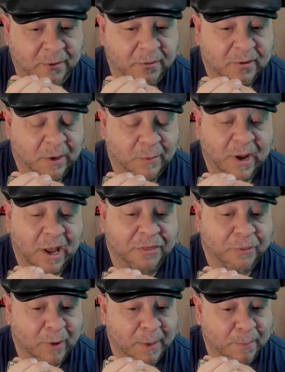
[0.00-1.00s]
so now we got
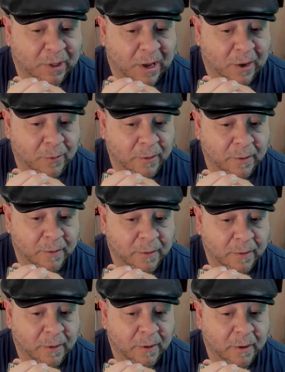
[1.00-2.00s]
3 blow,
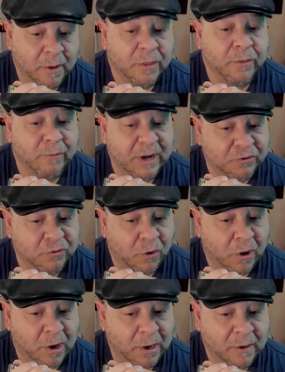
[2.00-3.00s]
3
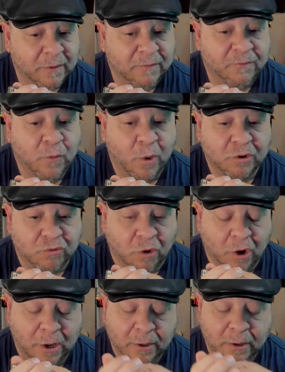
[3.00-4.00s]
draw, 4 draw,